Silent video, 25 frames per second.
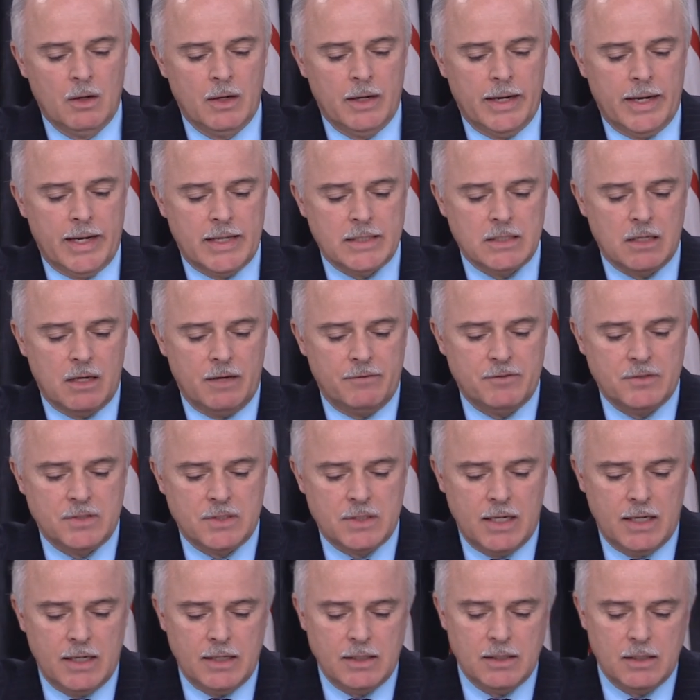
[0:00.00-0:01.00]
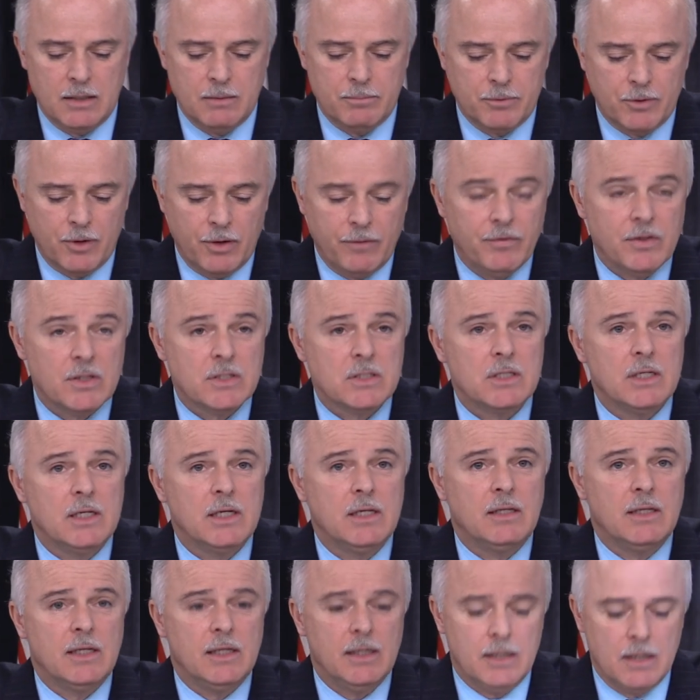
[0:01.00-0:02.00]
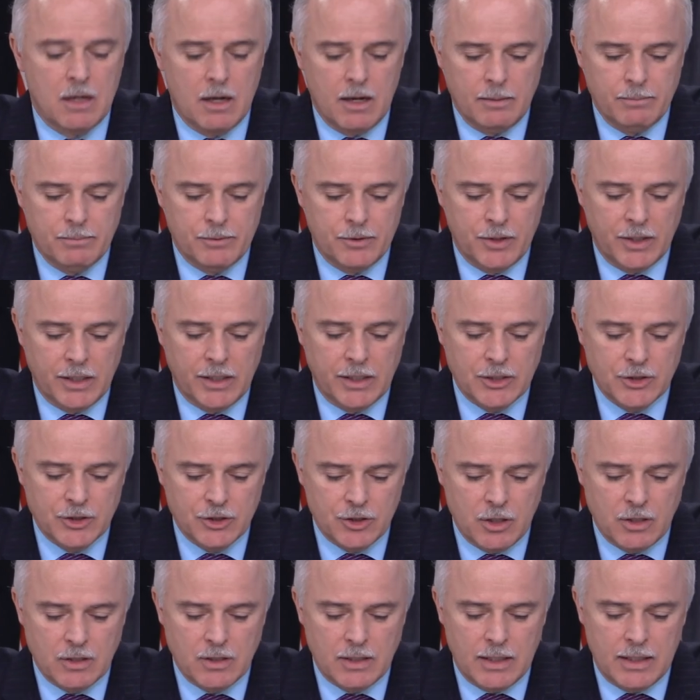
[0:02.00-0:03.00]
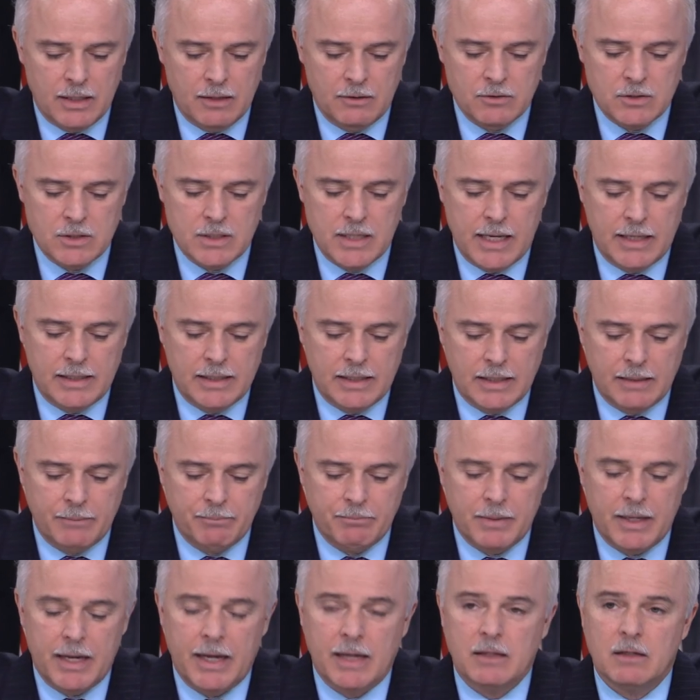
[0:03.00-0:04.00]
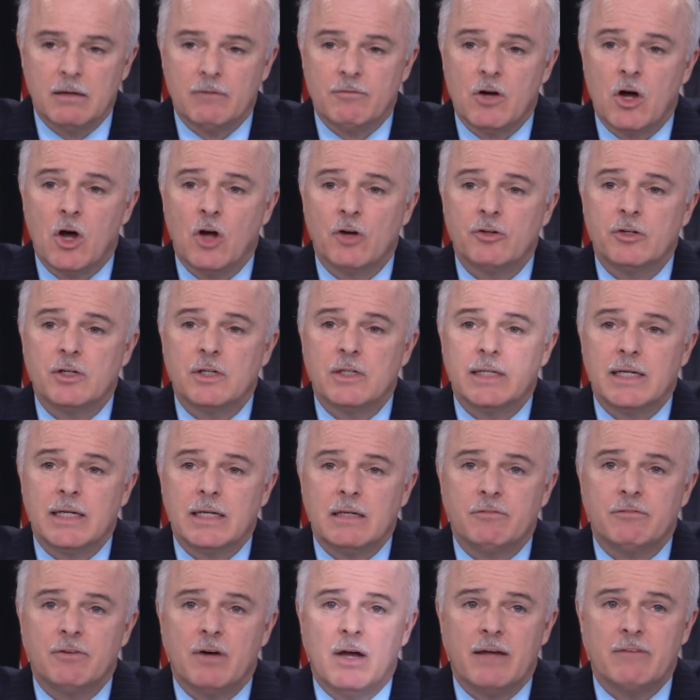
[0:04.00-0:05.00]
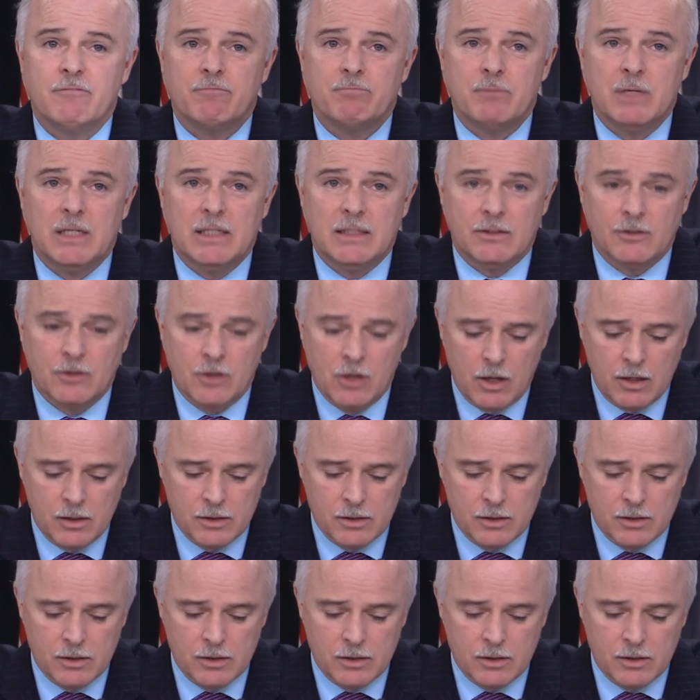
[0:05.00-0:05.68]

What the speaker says: As I've stated previously, the Hibernia shutdowns had an impact of $185 million.